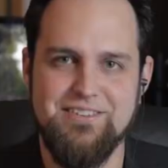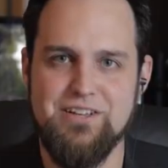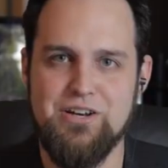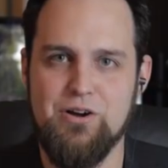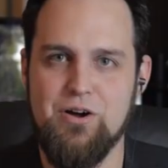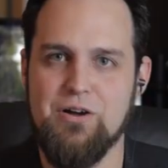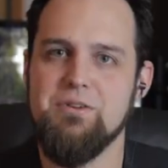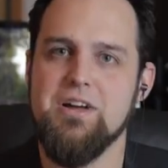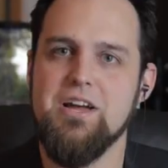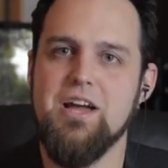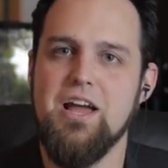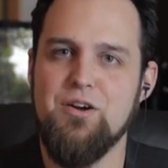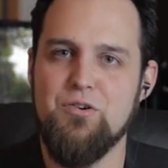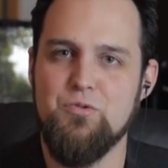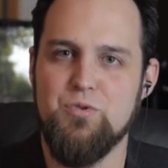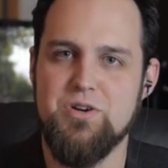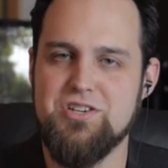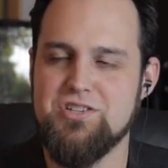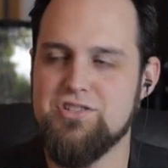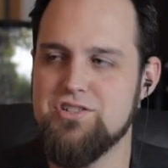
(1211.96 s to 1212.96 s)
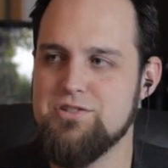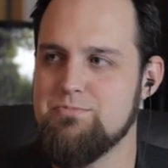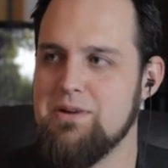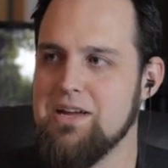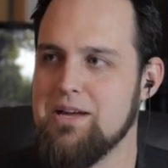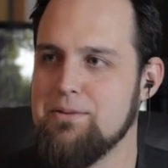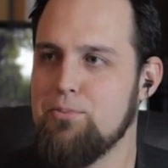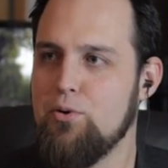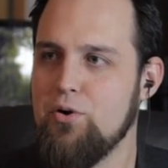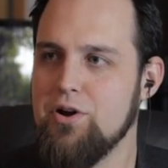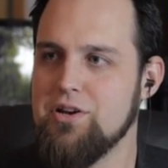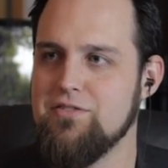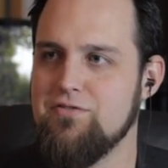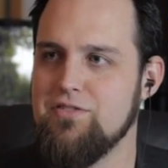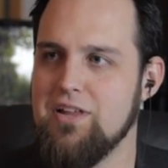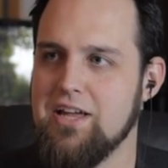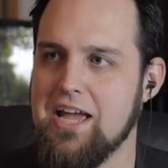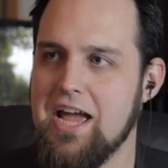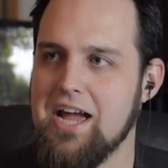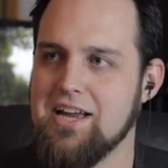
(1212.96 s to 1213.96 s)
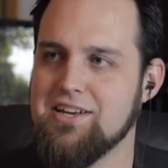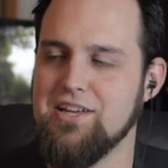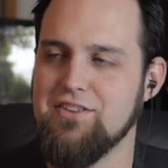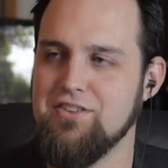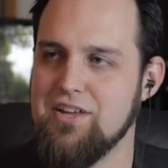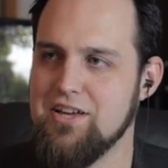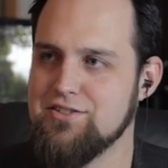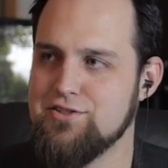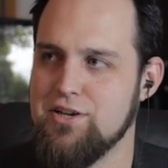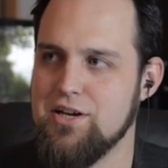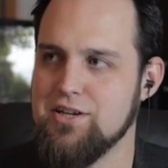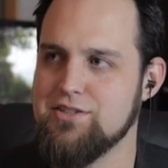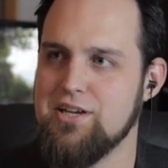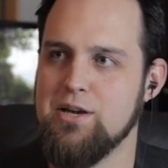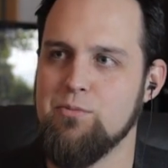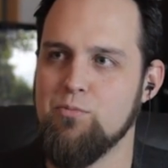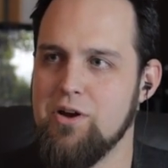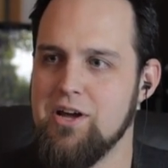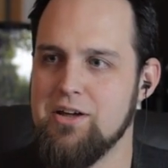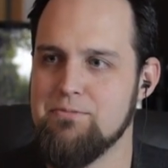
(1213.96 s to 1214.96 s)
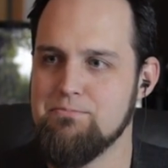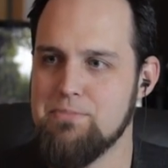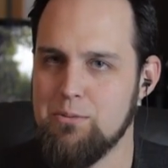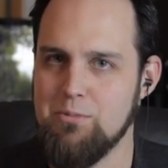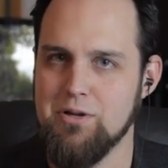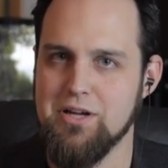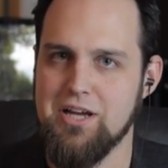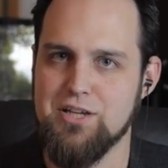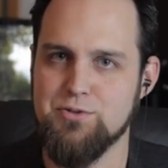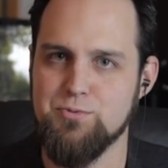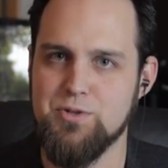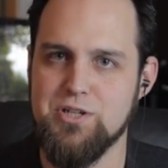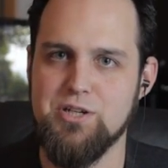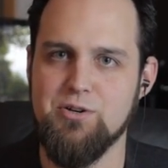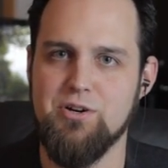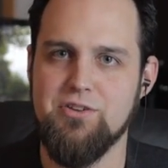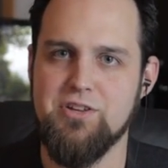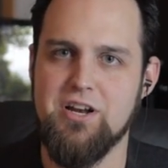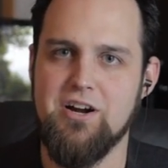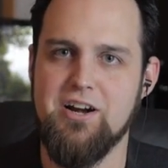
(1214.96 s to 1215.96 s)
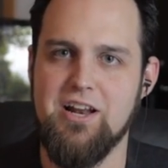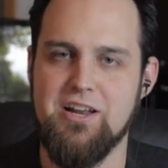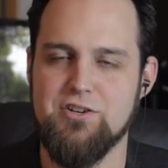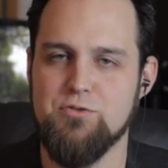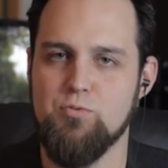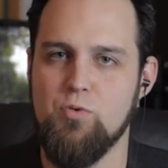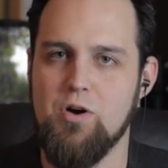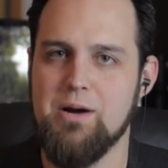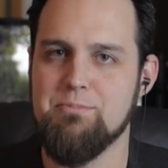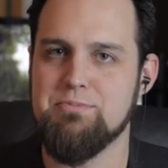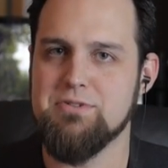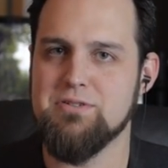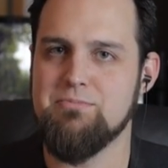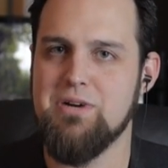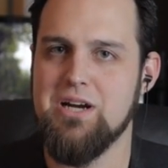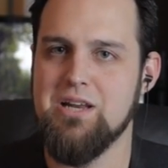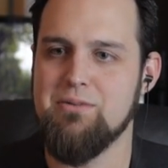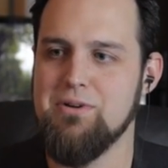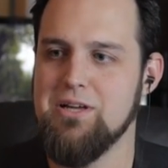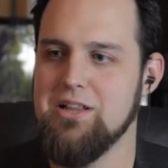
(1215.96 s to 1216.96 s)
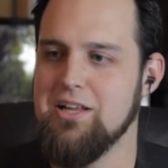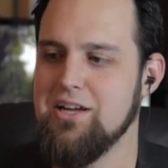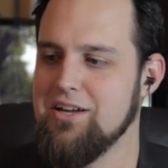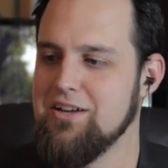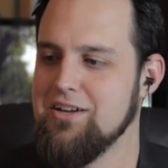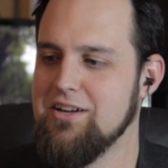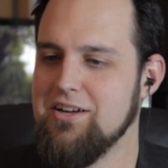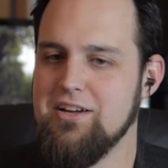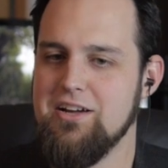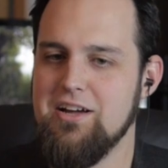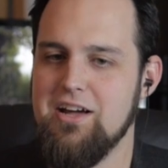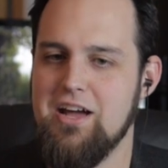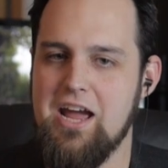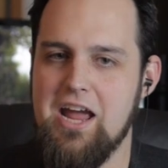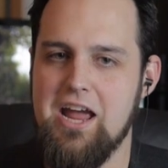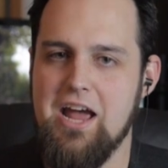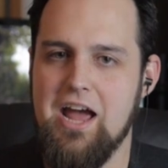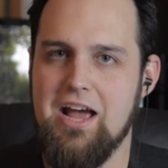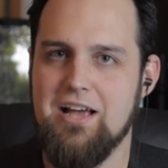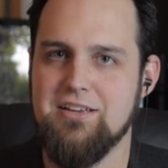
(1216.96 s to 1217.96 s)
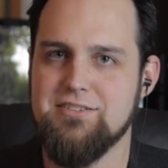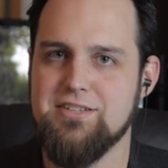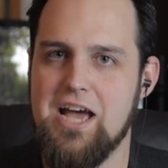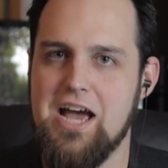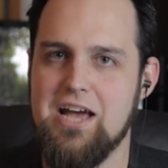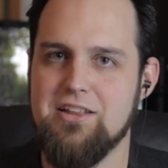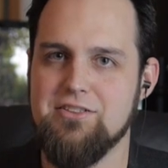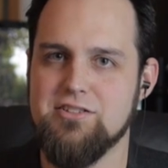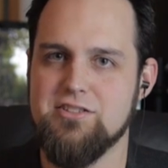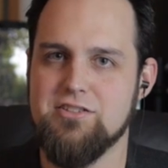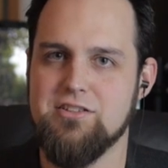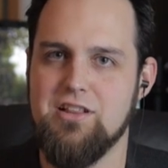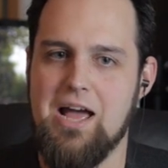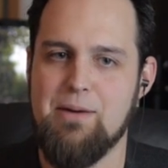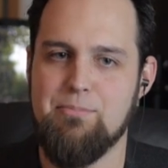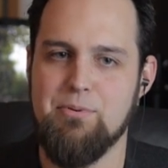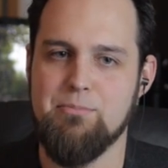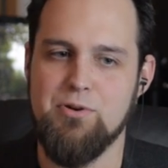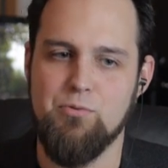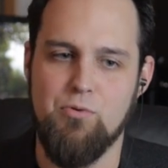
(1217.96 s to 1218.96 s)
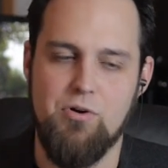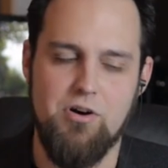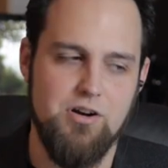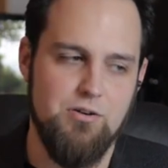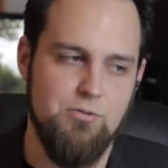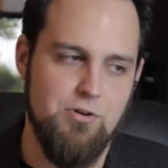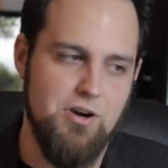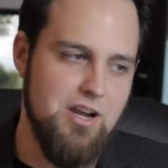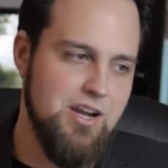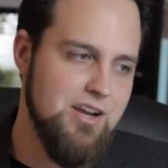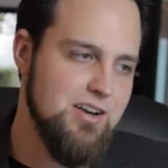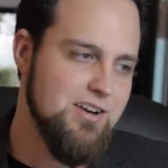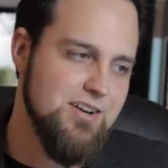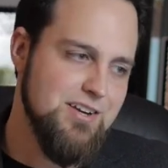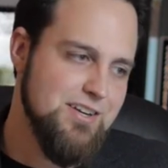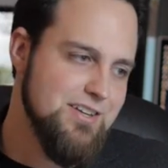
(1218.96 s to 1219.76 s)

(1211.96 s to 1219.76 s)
You know, we should just make a point of like acting the exact same way in public as we do on the internet. Just walk up to somebody, be like, "Hey, asshat," and slap them and walk away.